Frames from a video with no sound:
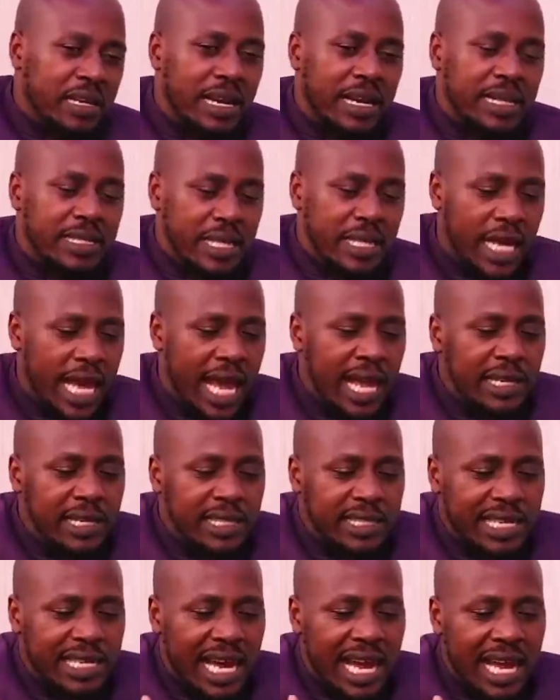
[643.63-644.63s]
But they realize
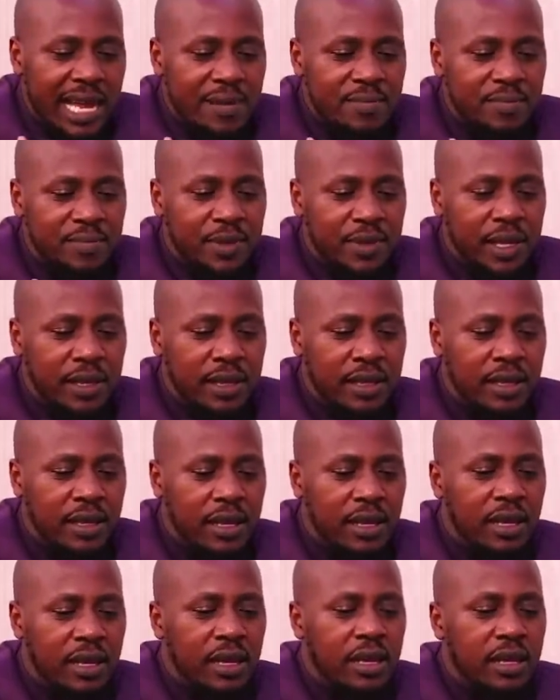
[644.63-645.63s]
anytime
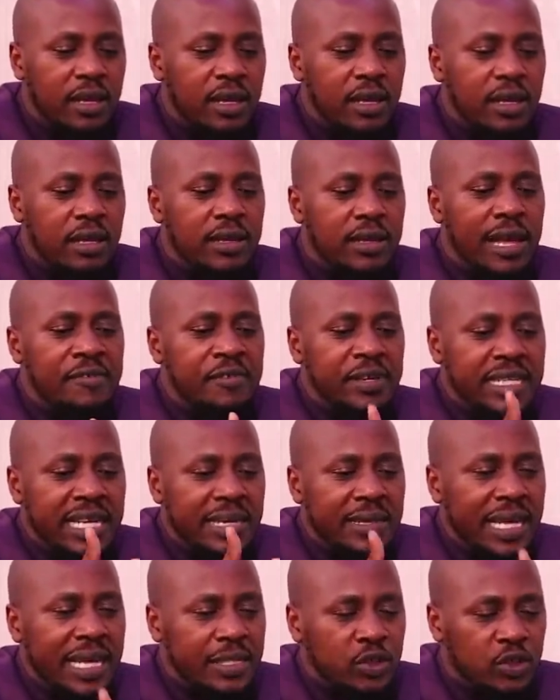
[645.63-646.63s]
they, every
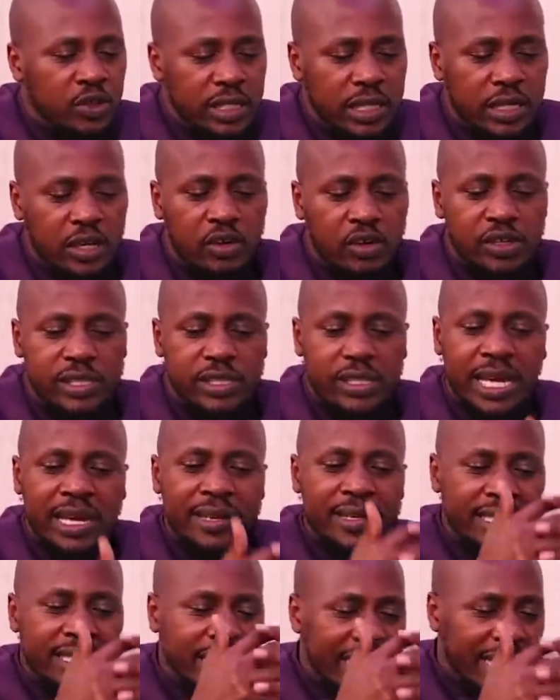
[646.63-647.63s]
day they're sorting costs,
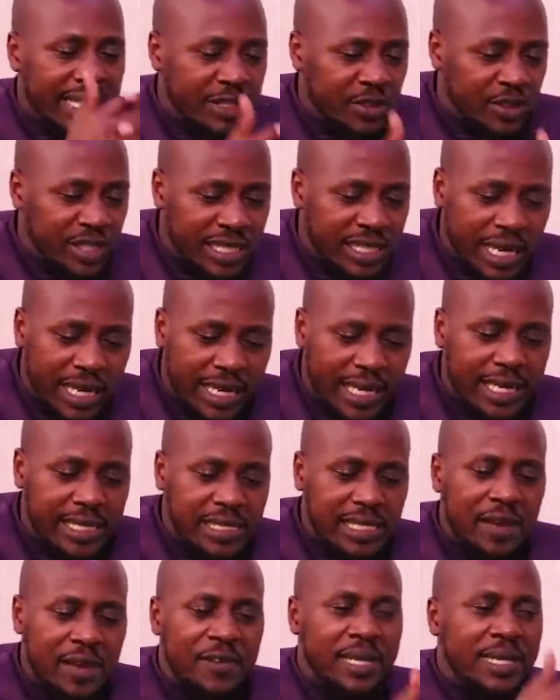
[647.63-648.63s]
every day they're sorting a
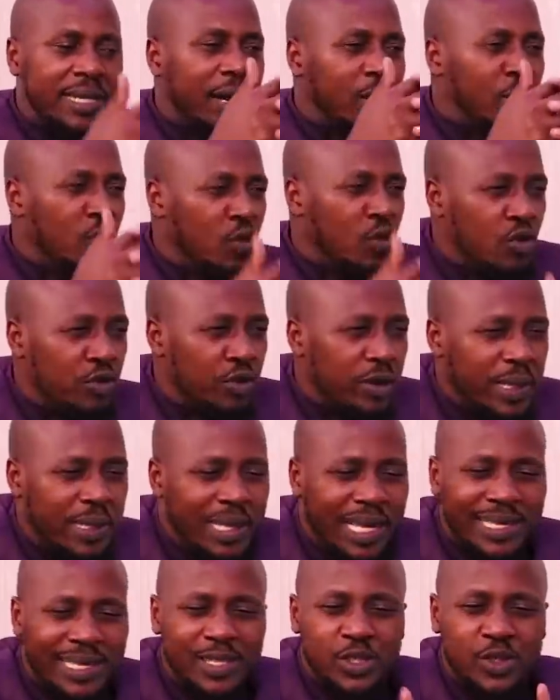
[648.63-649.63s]
case, every day they're
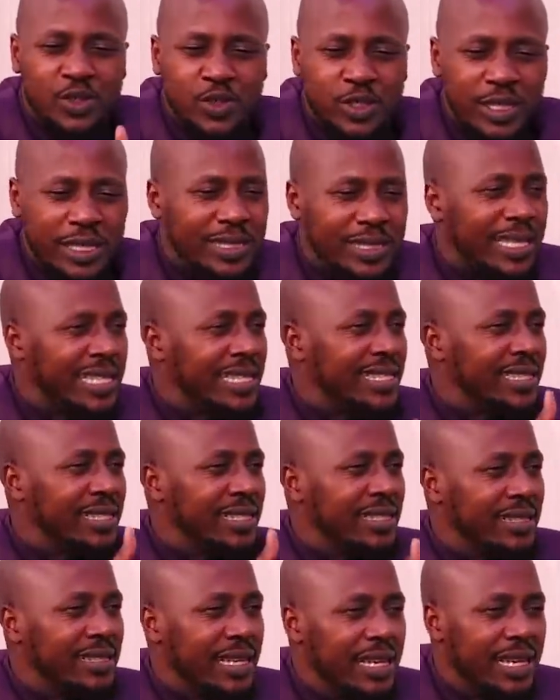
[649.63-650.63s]
quarreling, there's stress,
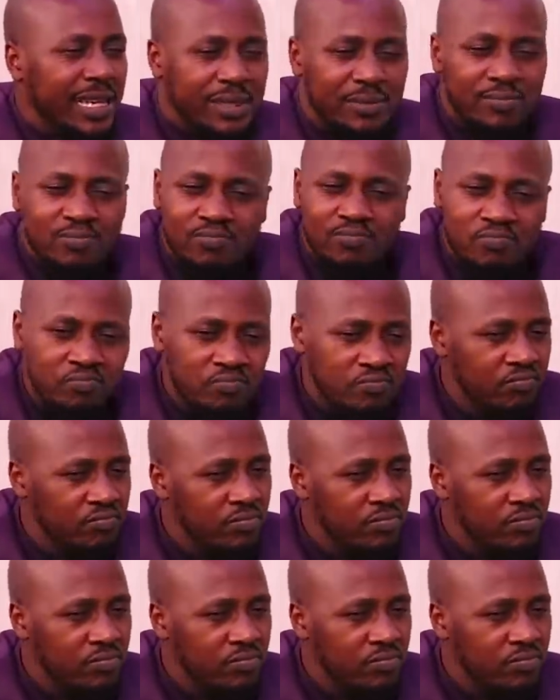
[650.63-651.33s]
there's, they realize,